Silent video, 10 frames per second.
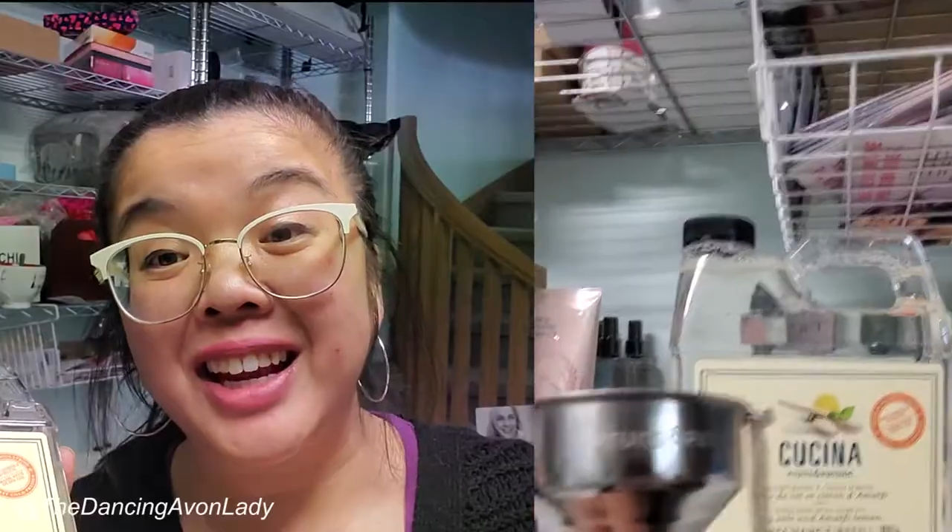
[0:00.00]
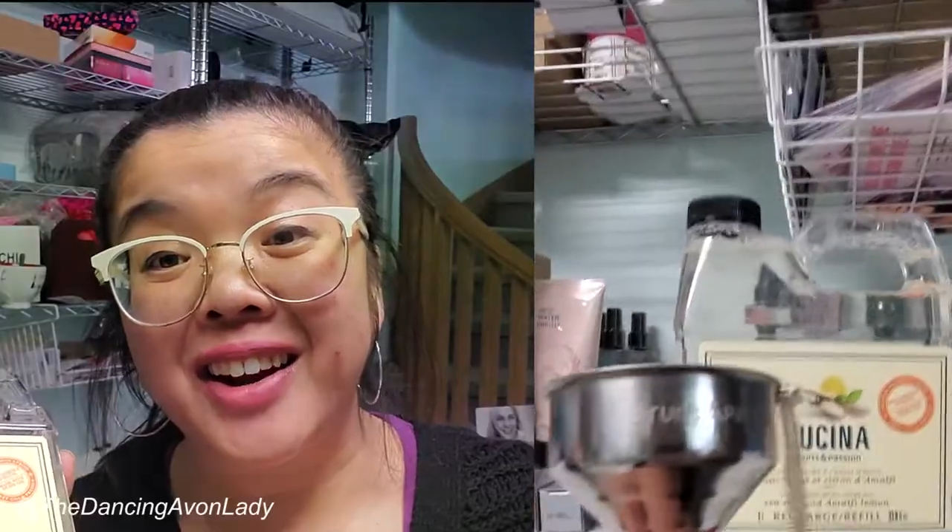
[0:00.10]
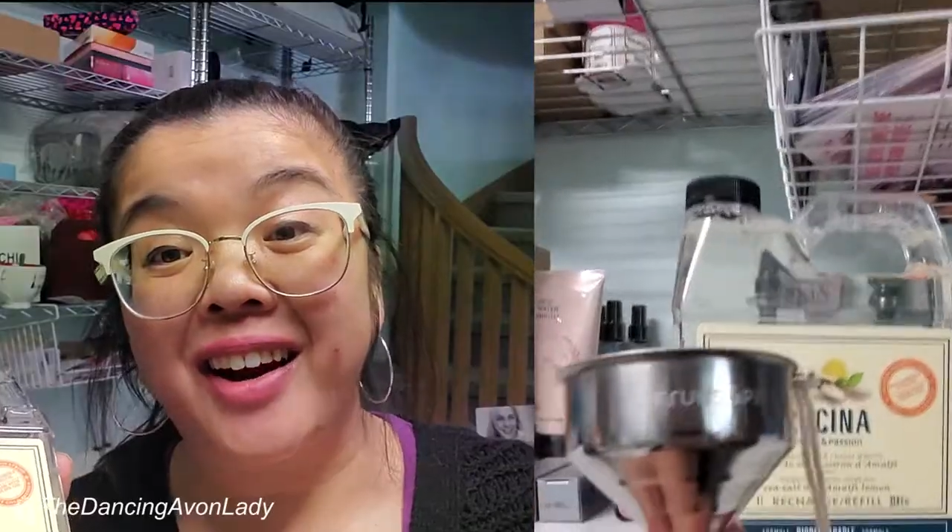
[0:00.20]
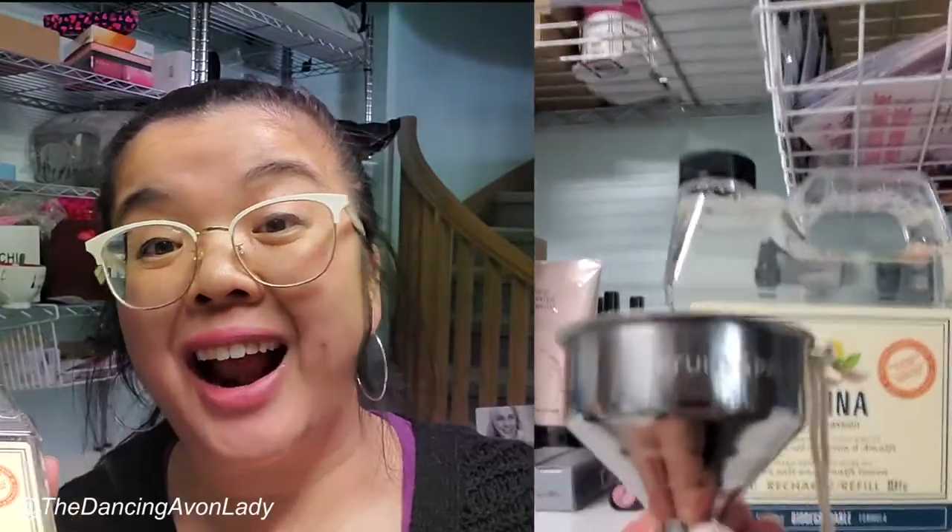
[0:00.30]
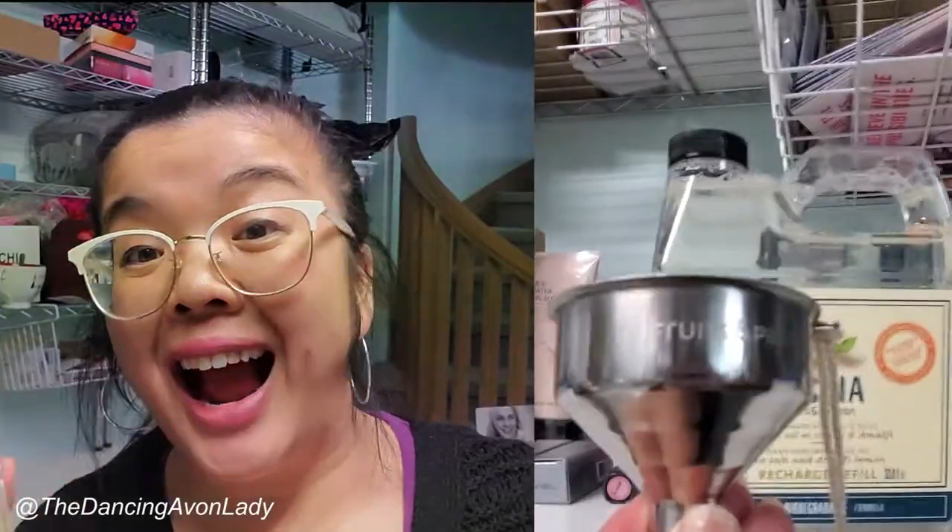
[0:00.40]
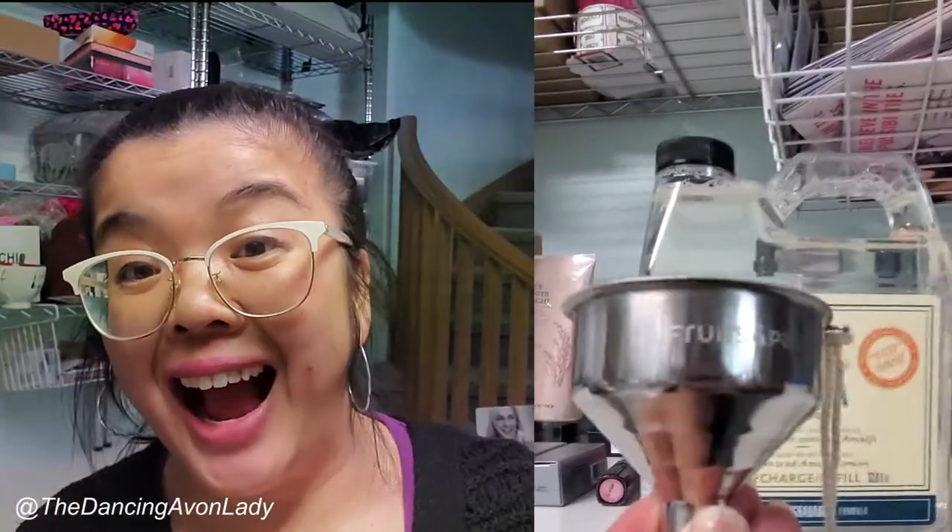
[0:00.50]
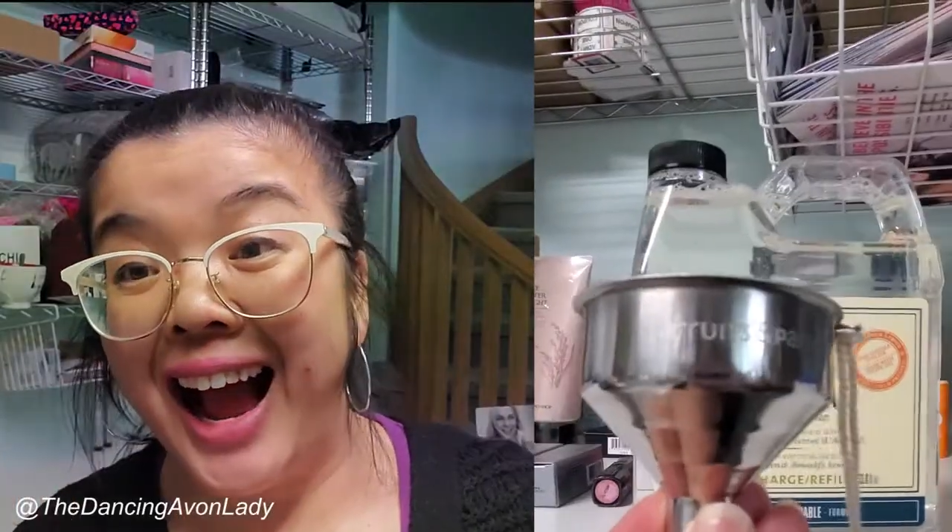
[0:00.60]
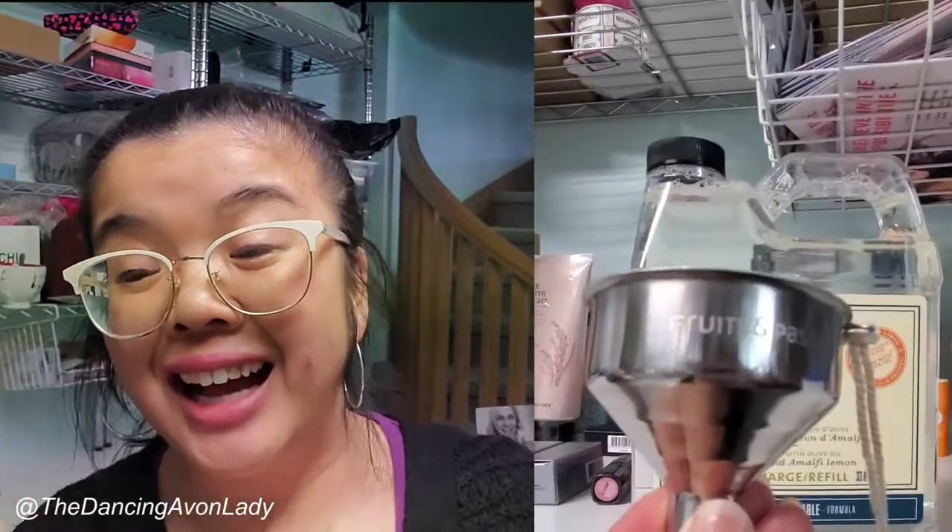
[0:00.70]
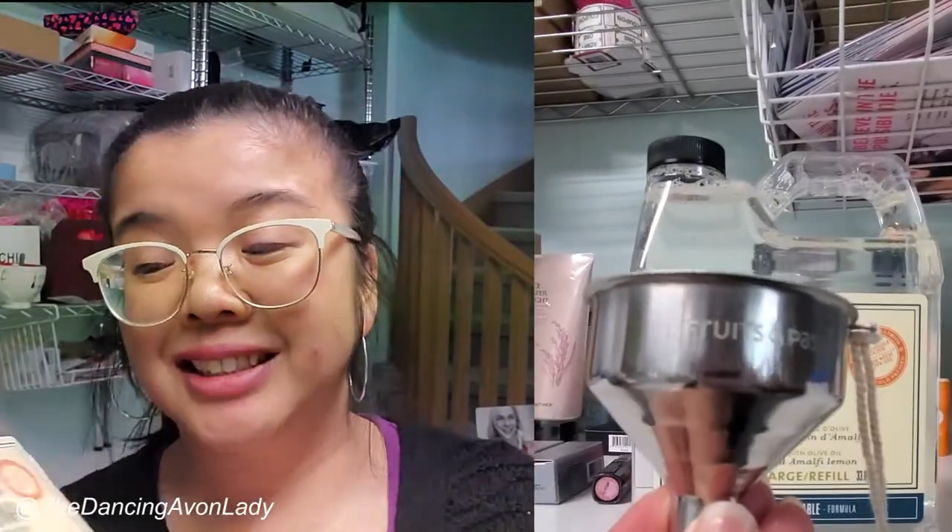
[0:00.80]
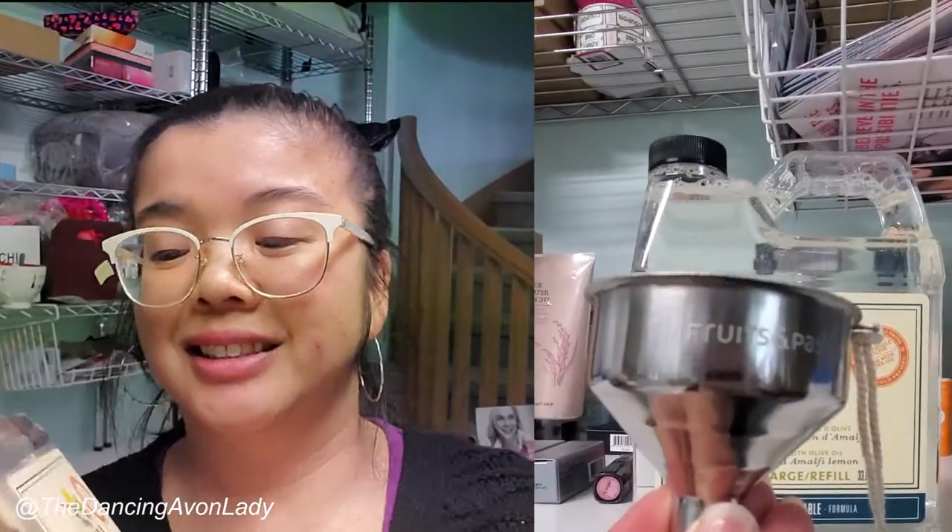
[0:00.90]
here.
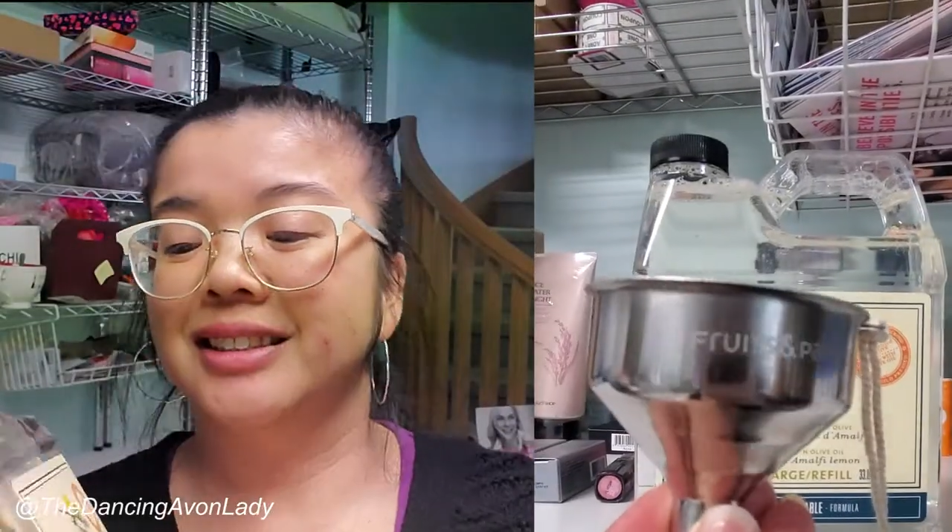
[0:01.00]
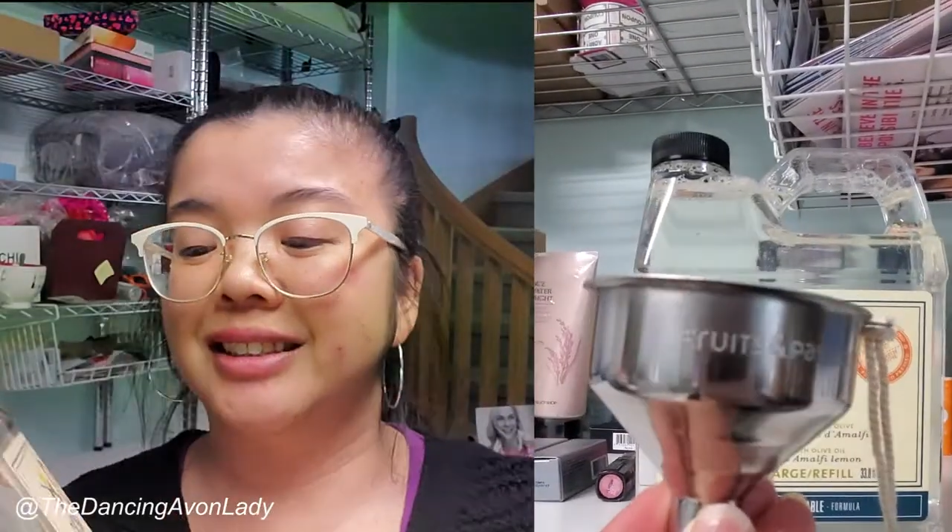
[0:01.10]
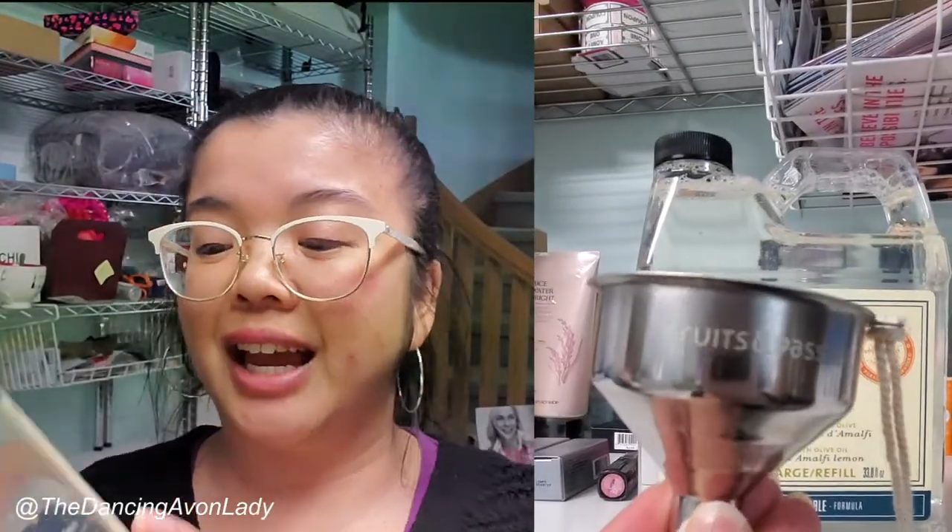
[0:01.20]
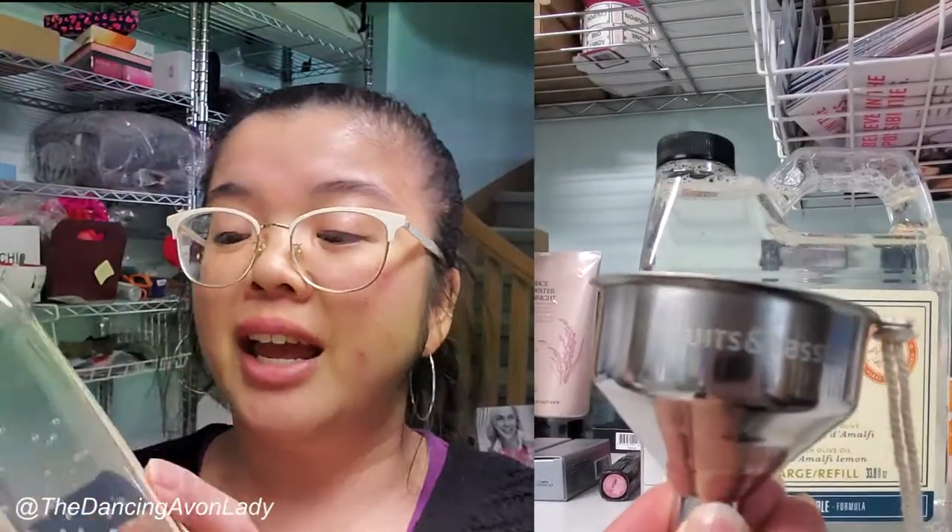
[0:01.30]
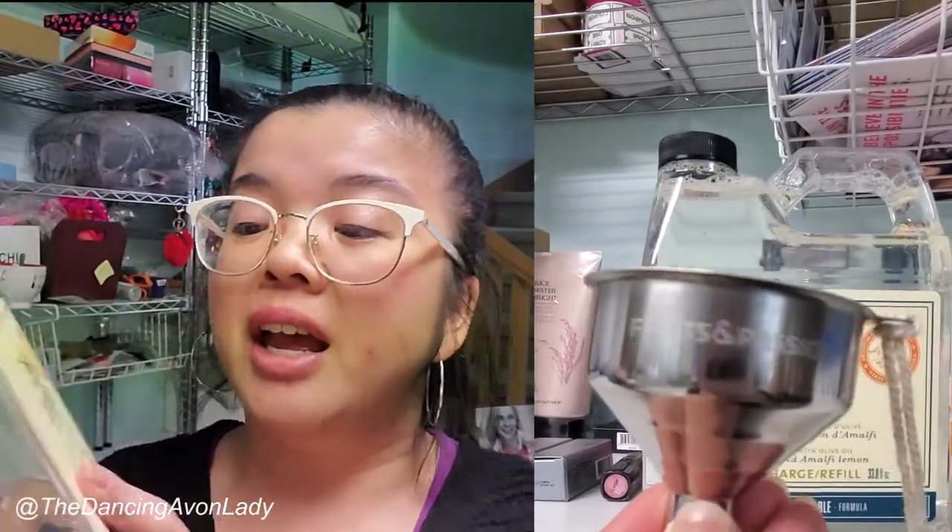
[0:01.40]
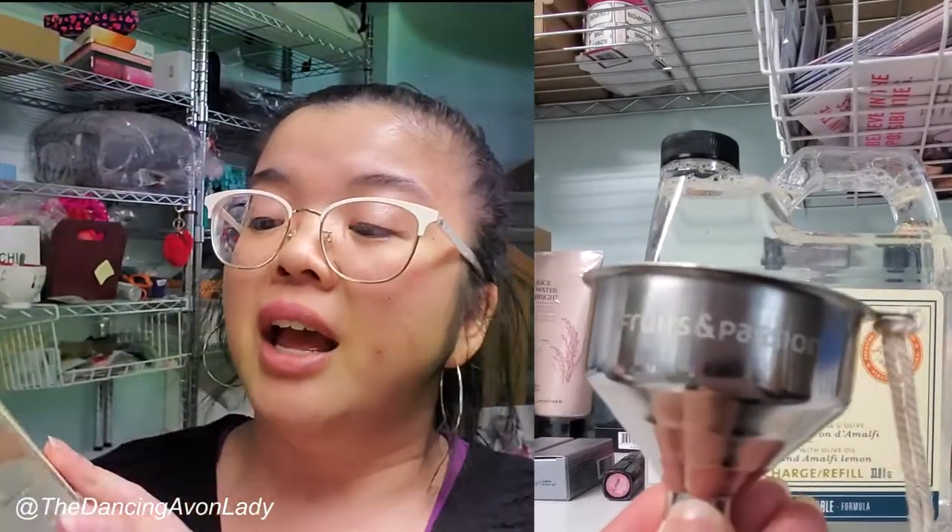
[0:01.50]
Okay,